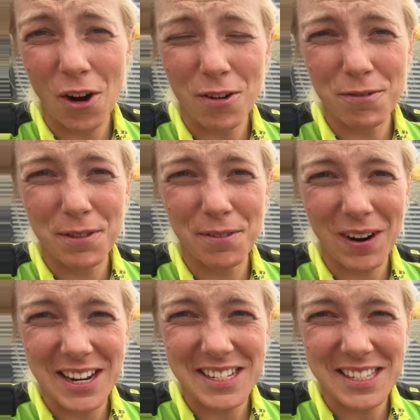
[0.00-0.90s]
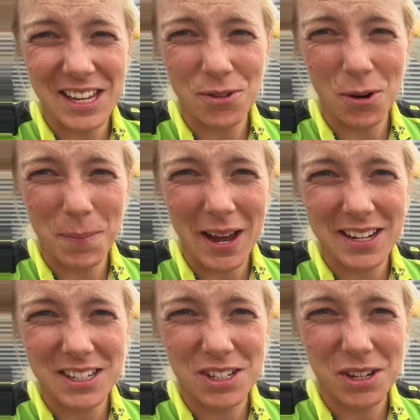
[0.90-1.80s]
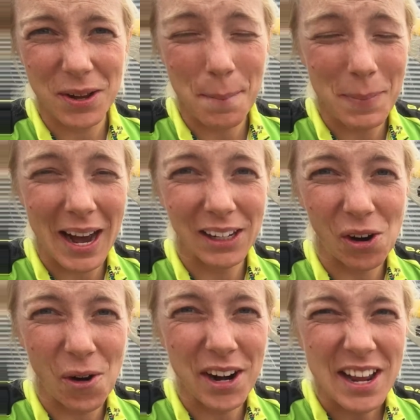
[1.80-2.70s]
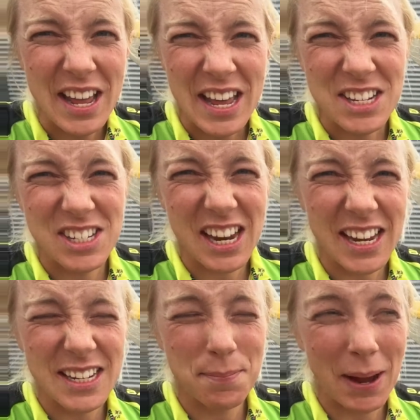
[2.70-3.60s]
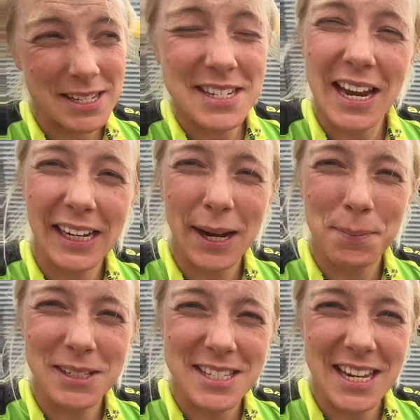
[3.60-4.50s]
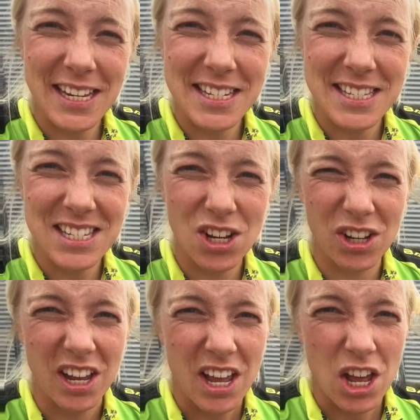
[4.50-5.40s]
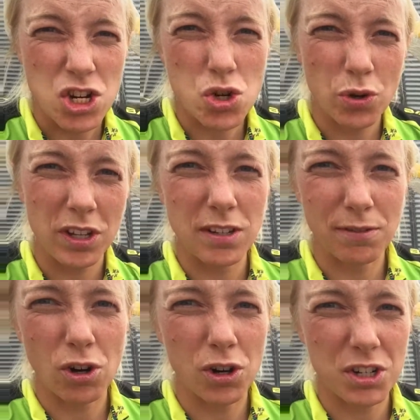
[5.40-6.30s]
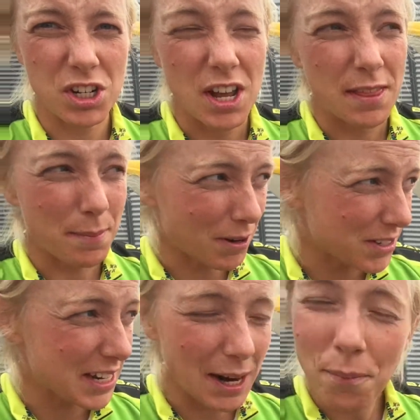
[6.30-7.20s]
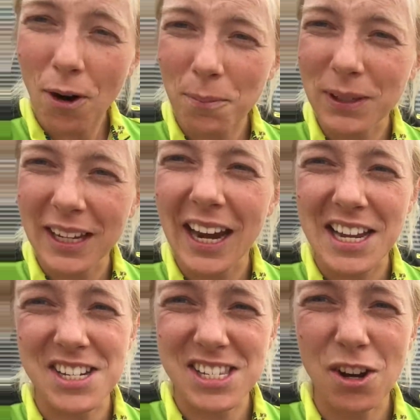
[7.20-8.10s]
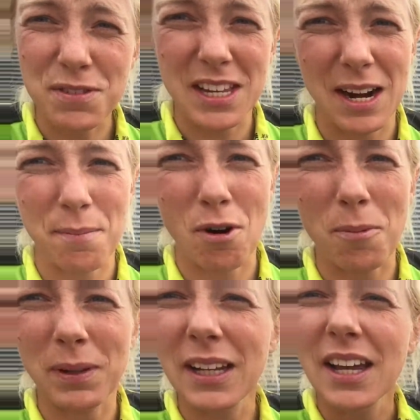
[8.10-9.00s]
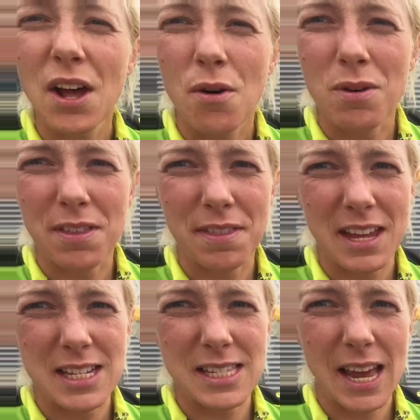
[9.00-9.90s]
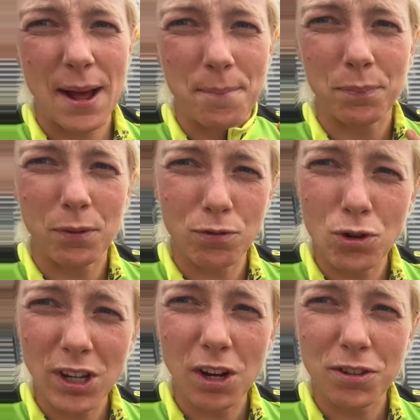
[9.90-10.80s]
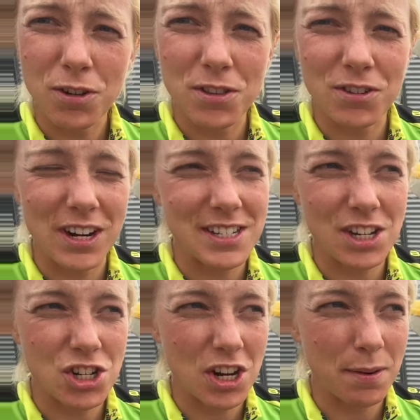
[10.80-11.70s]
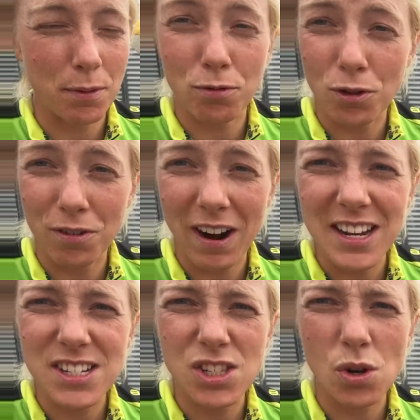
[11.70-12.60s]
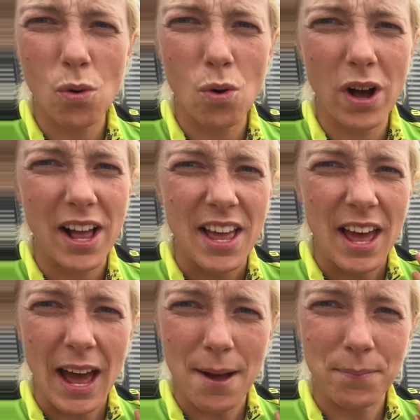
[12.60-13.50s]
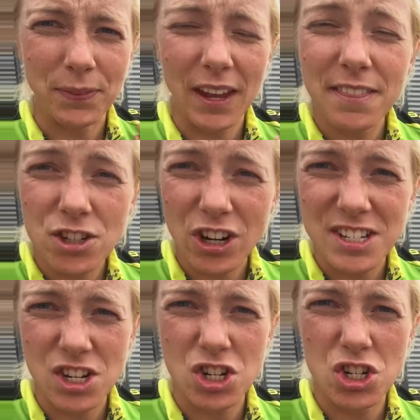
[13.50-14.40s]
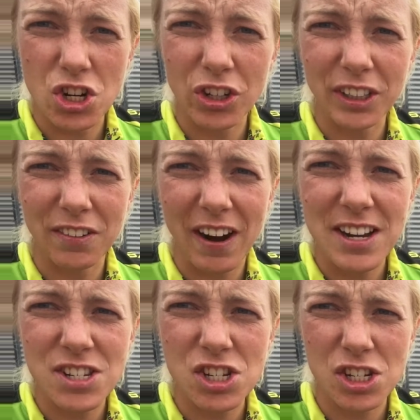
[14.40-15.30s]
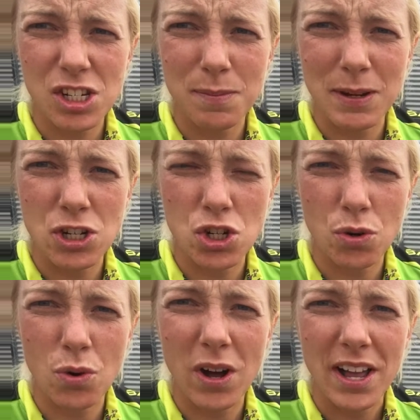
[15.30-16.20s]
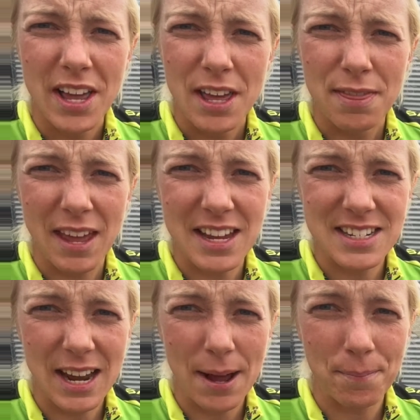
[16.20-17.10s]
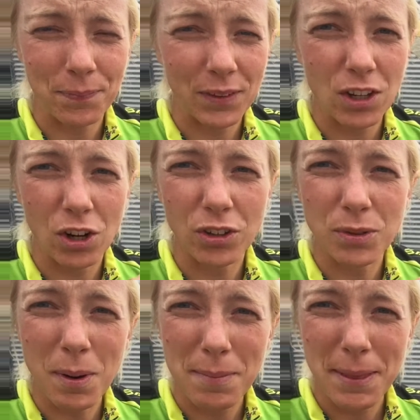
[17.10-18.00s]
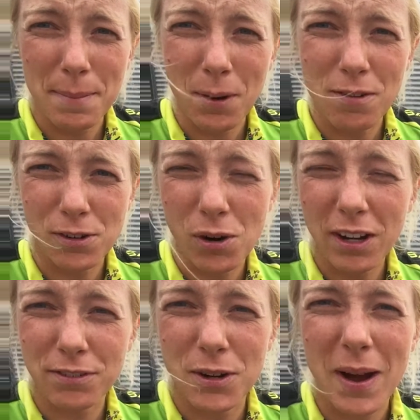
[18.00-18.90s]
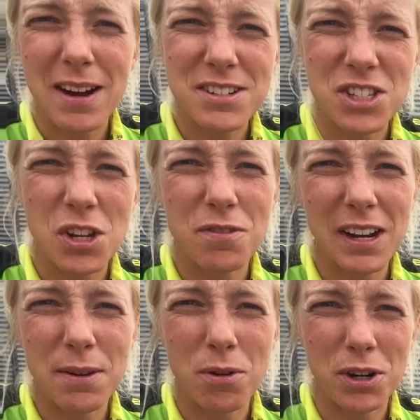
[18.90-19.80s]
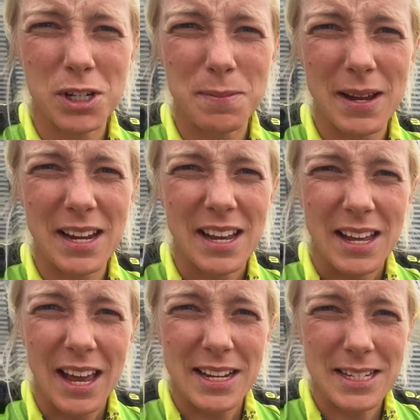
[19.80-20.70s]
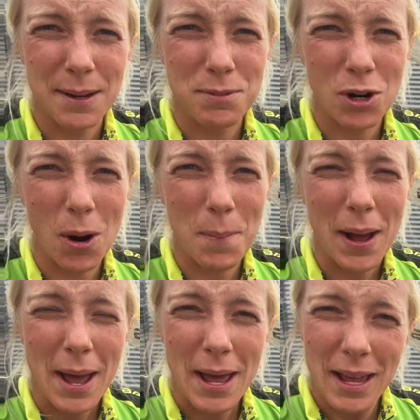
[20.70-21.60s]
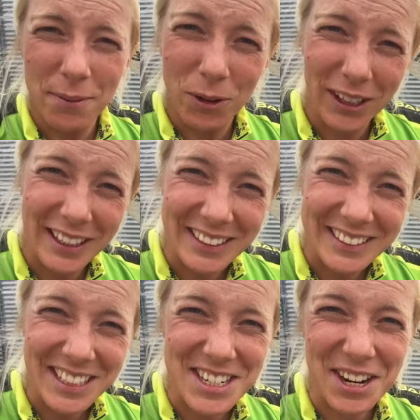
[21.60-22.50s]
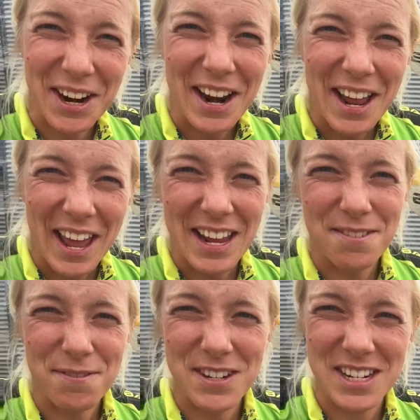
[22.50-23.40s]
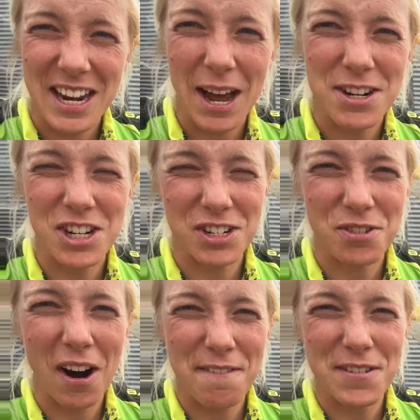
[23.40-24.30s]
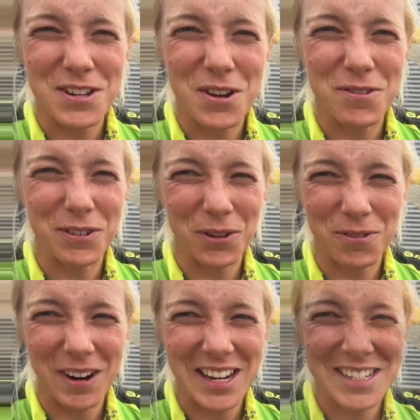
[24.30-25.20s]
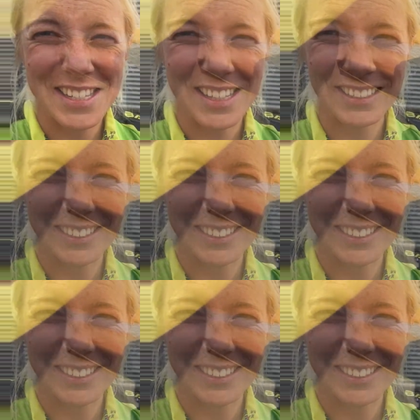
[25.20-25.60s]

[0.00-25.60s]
of the race that you are about to embark on, just take a couple of seconds to ensure that you've got the boat set up properly and yourself set up properly, whether that's before you go through the transition before the race or in the transition during the race, just to be sure that you might be in the boat for quite a few hours, so you really want it to be in tip-top working condition and fitted out just right for you for your race.